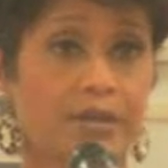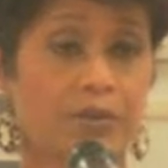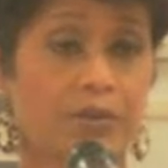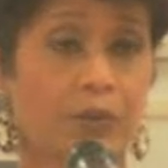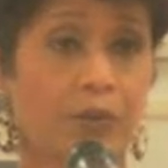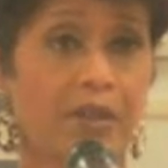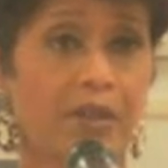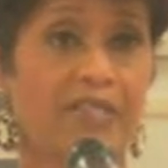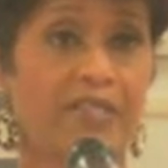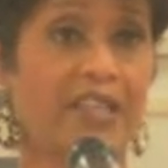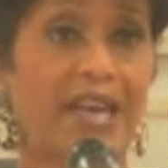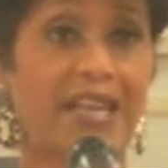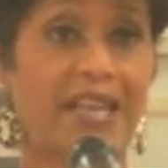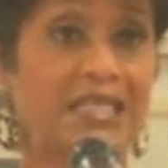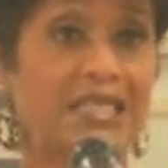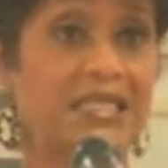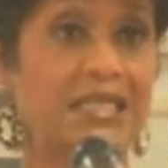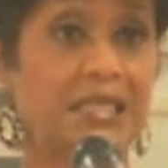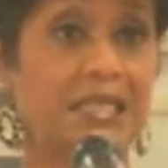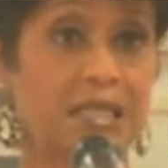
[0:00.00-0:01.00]
with that
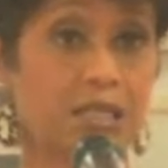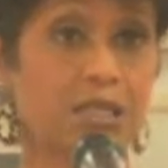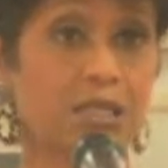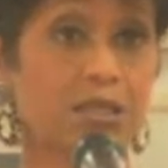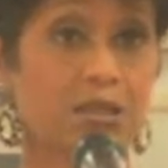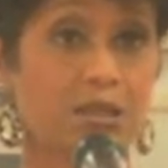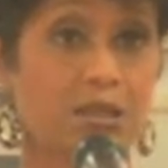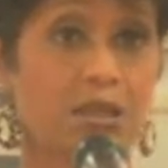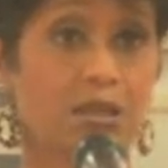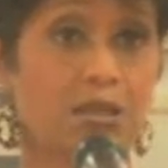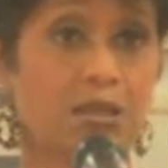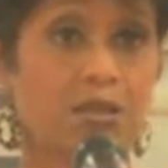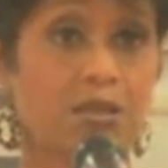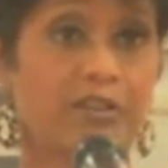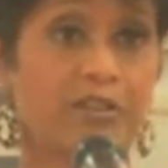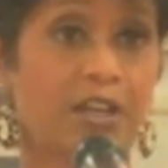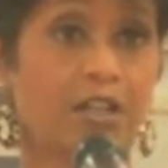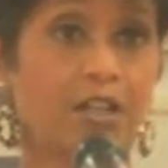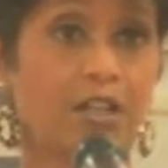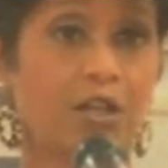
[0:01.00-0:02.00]
intent to
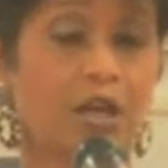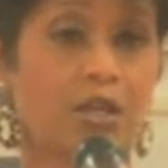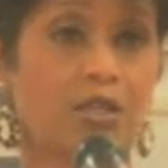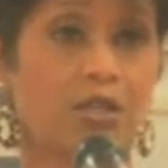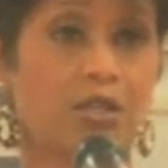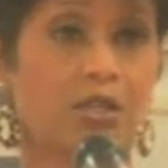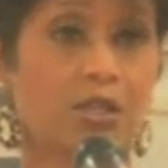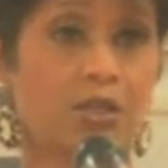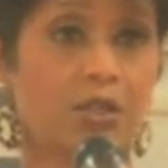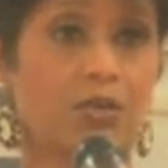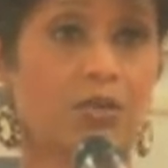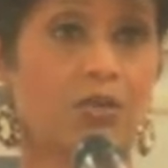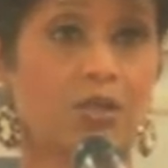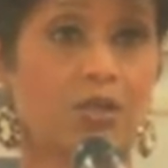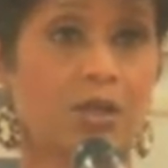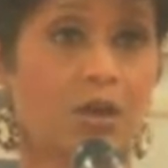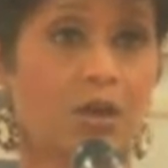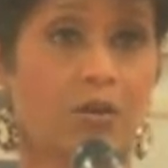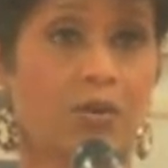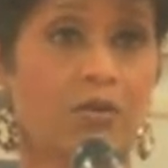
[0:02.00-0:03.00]
file a lawsuit.
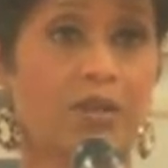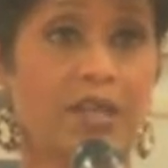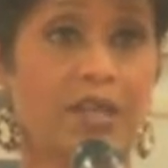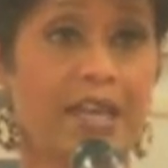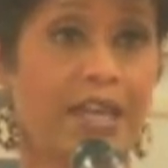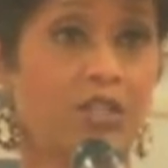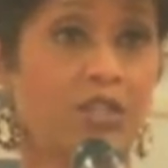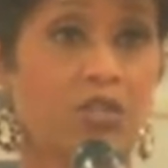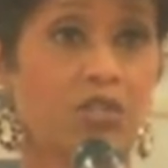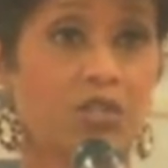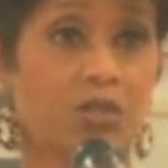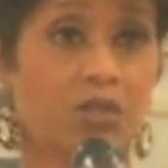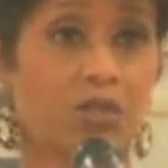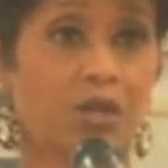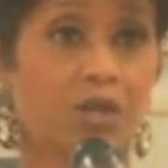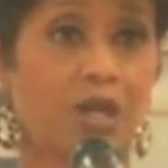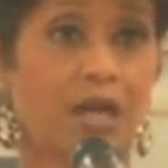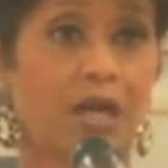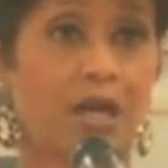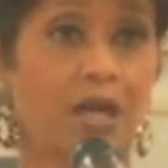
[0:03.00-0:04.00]
So the answer,
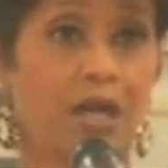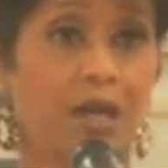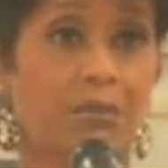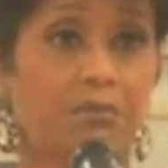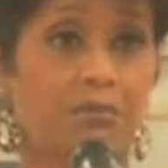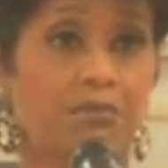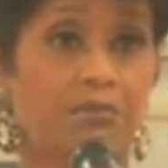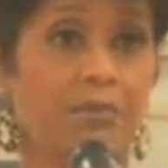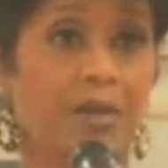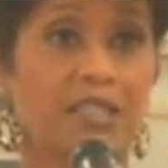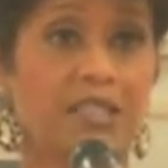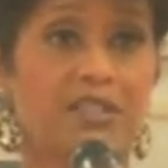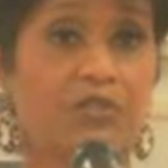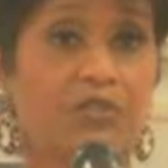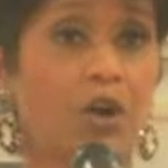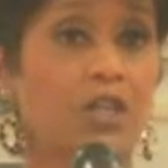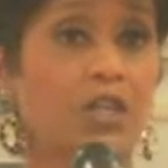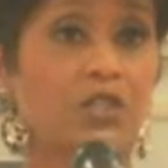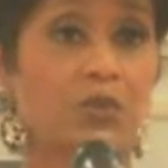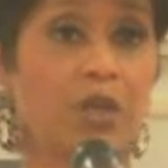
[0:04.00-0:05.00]
as
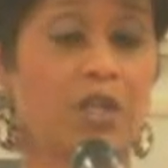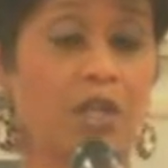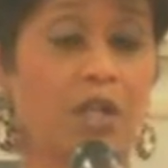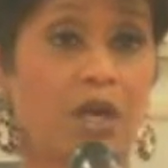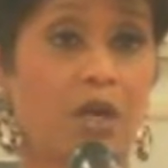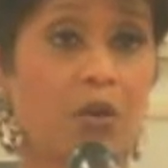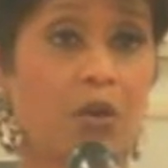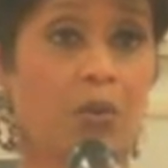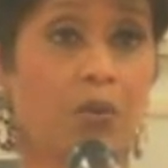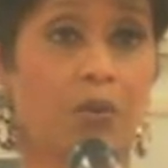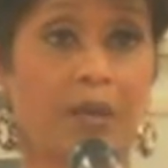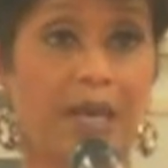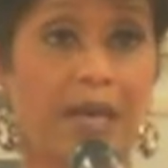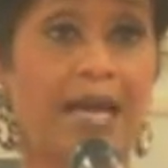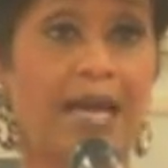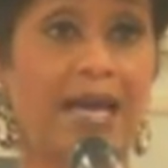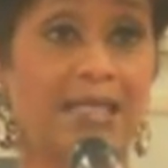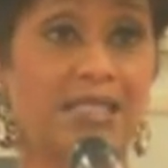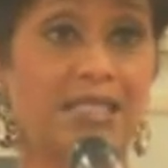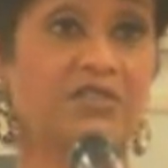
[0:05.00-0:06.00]
far as we know,
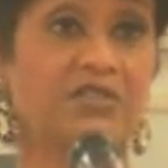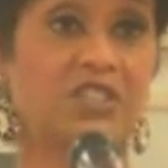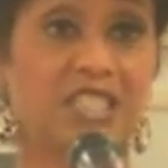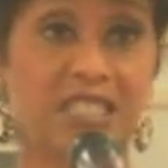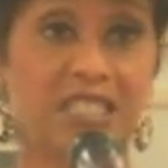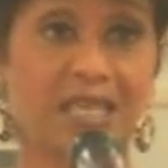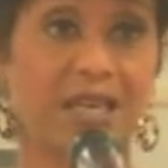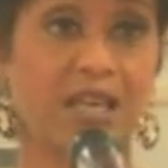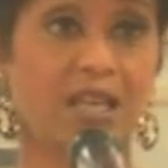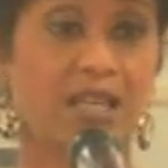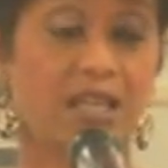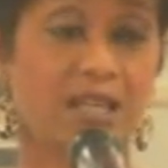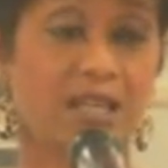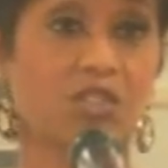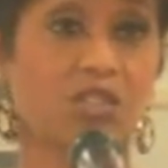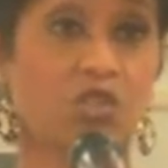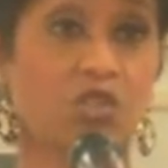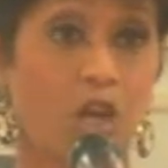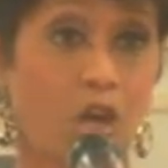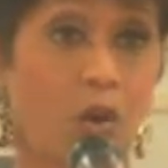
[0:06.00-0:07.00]
as of today,
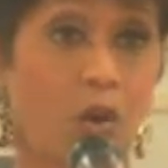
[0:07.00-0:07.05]
is no.